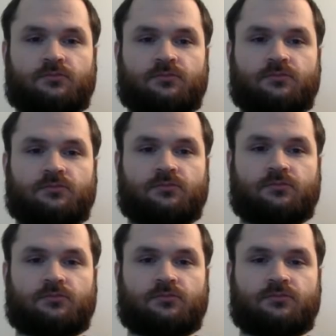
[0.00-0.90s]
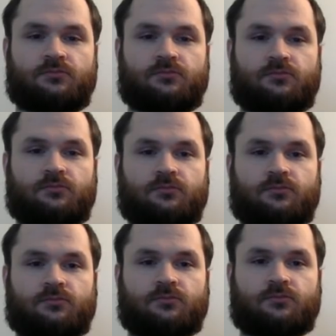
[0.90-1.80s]

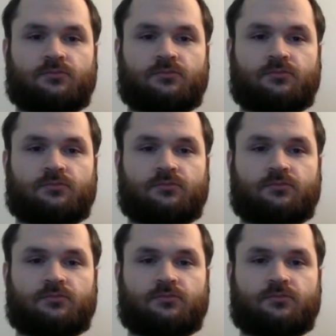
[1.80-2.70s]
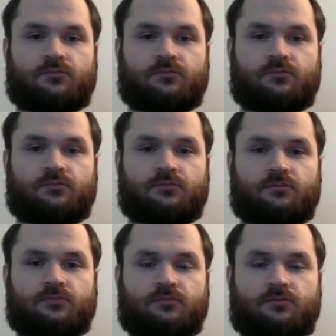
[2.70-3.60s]

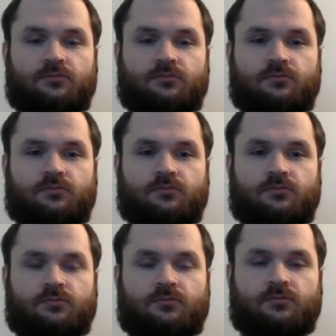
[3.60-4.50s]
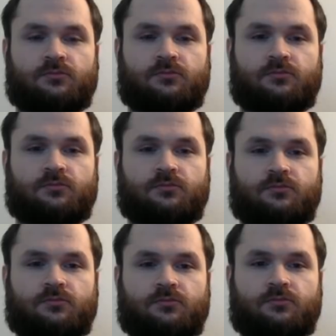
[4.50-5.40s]

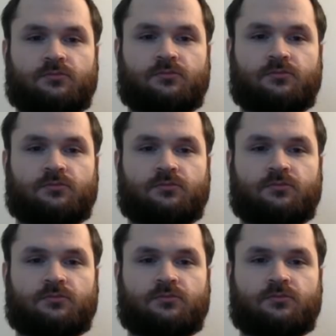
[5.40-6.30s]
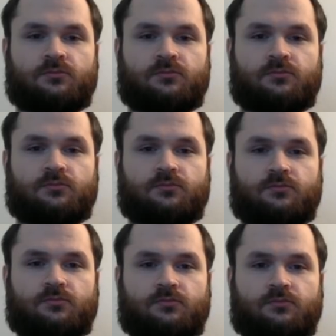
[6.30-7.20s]

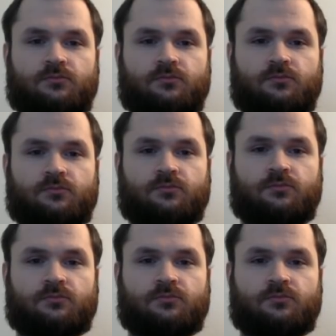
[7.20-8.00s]
No words are spoken by the person on screen.